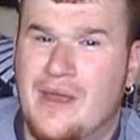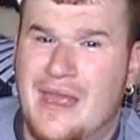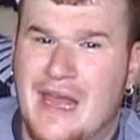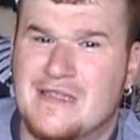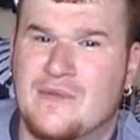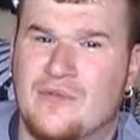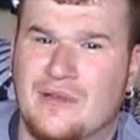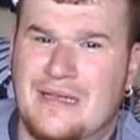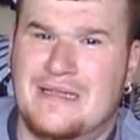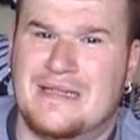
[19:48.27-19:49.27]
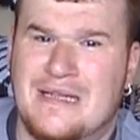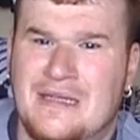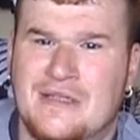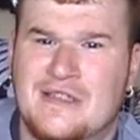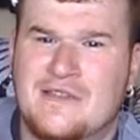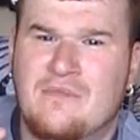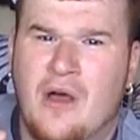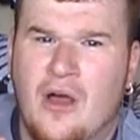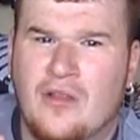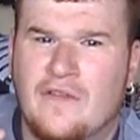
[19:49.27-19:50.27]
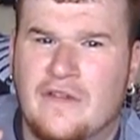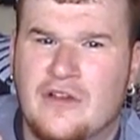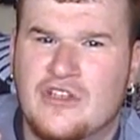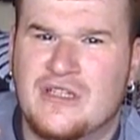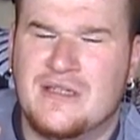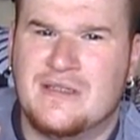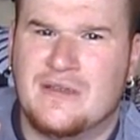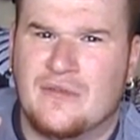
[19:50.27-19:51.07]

he has been released in the smaller versions,